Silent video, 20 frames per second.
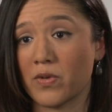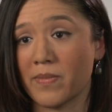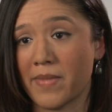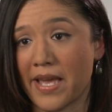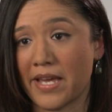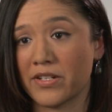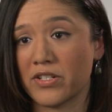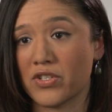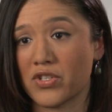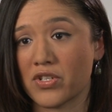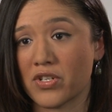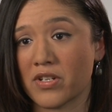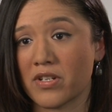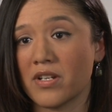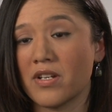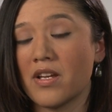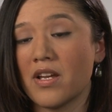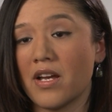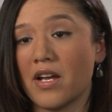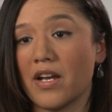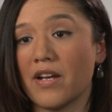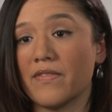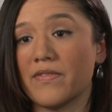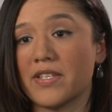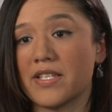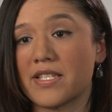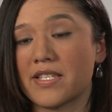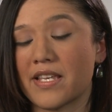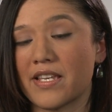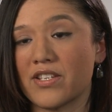manager of the
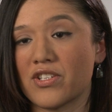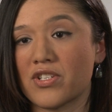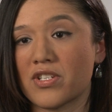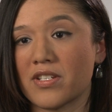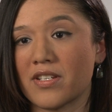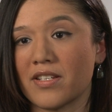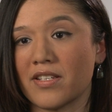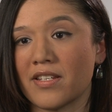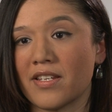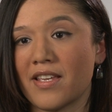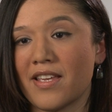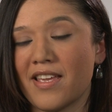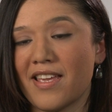station